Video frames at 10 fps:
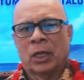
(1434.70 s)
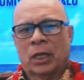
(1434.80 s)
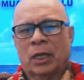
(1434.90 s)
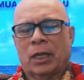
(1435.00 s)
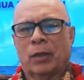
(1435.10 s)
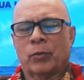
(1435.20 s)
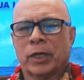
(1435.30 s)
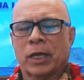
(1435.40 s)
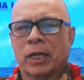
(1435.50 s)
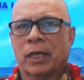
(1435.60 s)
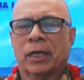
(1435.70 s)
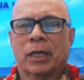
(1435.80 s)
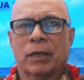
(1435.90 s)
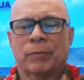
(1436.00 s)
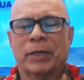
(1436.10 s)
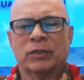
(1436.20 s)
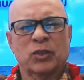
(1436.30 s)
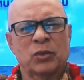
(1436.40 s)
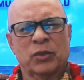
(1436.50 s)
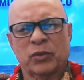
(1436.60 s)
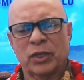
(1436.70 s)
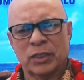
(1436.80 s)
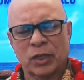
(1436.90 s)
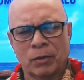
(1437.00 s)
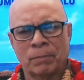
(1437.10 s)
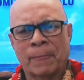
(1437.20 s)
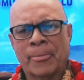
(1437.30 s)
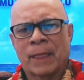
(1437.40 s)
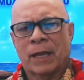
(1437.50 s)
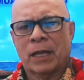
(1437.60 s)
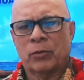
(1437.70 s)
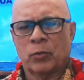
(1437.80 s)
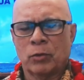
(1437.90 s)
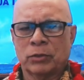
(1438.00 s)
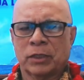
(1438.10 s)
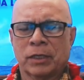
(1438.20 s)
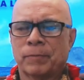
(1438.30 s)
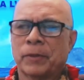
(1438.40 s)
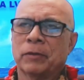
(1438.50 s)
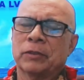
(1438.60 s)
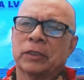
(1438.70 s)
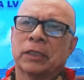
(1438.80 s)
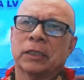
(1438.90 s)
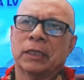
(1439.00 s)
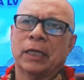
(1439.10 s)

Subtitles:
When I about 2 or 3 years ago, I wrote, composed,